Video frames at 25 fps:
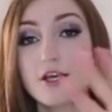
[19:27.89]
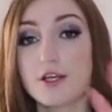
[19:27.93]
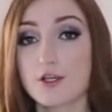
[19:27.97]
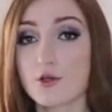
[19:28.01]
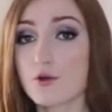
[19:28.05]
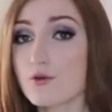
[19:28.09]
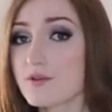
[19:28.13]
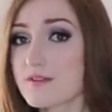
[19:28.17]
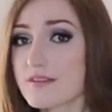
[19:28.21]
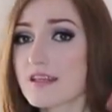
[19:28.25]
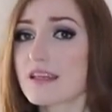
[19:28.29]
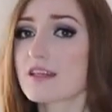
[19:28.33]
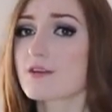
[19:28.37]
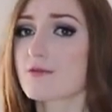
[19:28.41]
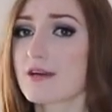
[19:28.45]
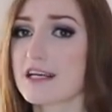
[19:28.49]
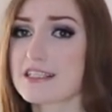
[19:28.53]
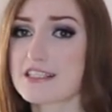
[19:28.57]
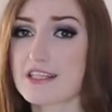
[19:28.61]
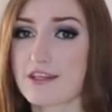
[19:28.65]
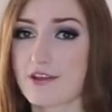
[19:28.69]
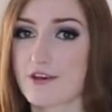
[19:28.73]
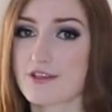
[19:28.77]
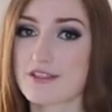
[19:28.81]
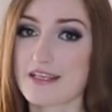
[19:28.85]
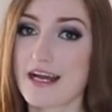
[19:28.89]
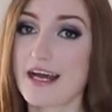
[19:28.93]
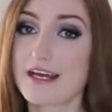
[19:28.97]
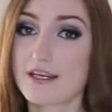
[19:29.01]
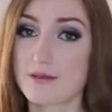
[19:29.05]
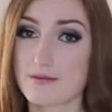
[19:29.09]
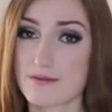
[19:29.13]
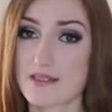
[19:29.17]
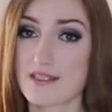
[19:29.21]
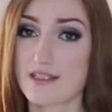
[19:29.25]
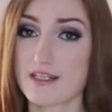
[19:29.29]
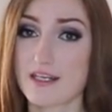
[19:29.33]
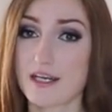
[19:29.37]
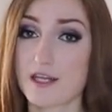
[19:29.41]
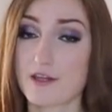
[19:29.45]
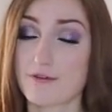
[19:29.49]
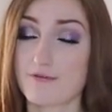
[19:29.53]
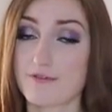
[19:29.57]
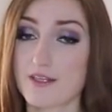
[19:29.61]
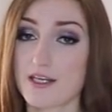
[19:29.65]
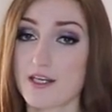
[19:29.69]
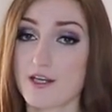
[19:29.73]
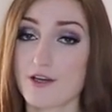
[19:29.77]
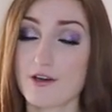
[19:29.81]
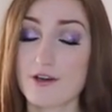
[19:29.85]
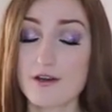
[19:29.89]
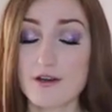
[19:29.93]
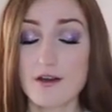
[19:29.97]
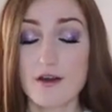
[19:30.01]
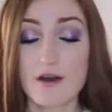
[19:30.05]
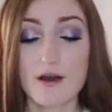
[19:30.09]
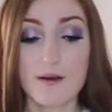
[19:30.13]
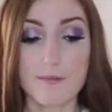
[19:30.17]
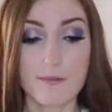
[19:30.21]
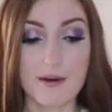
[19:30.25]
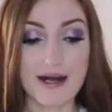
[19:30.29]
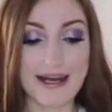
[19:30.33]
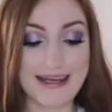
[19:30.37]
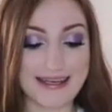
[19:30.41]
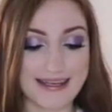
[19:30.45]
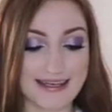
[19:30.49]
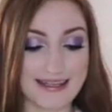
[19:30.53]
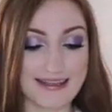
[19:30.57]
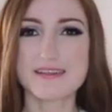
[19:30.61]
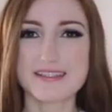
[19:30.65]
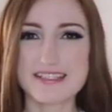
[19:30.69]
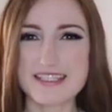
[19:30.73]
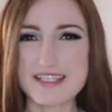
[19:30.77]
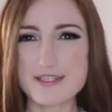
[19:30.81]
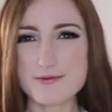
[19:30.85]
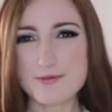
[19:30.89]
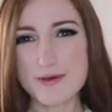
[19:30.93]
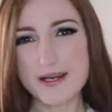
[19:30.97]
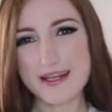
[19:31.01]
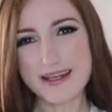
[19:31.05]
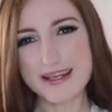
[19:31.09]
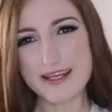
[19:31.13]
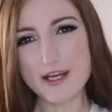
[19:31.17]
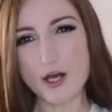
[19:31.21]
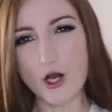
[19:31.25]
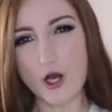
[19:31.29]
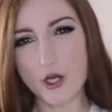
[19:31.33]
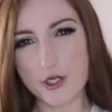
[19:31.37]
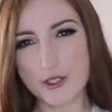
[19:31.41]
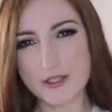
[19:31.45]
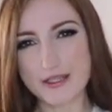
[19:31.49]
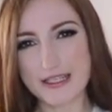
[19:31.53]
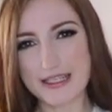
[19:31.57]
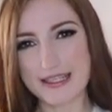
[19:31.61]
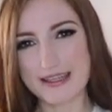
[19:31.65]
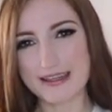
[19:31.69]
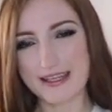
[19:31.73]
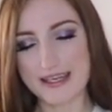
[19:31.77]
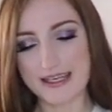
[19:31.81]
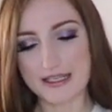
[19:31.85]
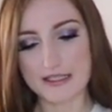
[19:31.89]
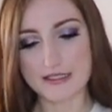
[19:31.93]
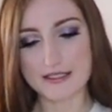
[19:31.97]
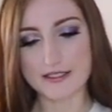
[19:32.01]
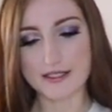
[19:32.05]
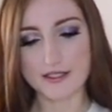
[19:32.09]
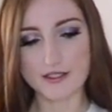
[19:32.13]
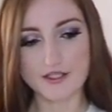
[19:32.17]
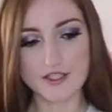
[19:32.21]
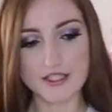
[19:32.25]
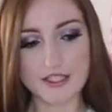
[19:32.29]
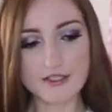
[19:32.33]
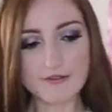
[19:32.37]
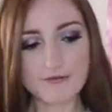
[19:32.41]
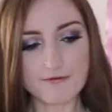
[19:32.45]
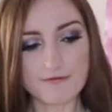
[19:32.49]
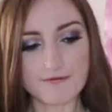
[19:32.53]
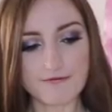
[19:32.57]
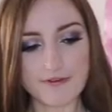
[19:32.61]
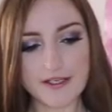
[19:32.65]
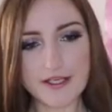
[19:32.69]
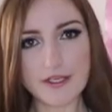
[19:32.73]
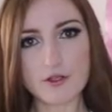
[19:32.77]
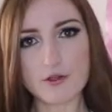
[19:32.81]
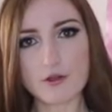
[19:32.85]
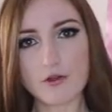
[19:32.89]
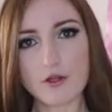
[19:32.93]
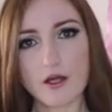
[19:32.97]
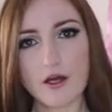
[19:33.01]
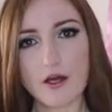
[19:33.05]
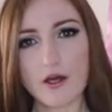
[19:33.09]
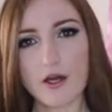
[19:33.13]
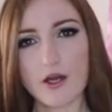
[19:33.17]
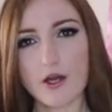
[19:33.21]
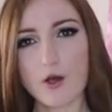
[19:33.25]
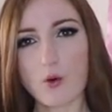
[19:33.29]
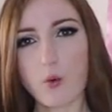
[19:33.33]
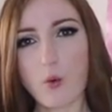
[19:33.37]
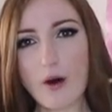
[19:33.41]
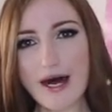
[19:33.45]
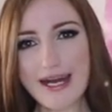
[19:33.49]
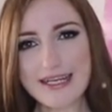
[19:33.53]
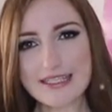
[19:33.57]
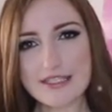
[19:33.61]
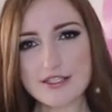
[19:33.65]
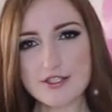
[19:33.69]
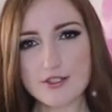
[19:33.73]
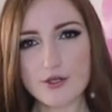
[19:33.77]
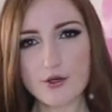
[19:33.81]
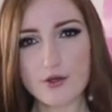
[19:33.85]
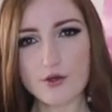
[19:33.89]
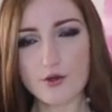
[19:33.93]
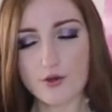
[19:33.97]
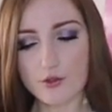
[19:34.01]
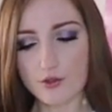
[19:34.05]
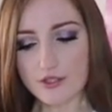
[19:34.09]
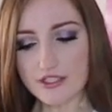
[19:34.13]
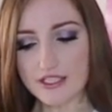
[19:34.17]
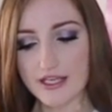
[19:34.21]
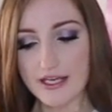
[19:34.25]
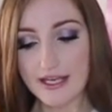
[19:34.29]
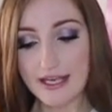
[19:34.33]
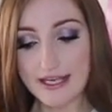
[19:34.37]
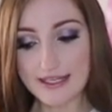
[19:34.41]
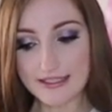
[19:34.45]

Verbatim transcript: You'll see the rest of those items in another video, but this is one of the only things that didn't feel quite so good.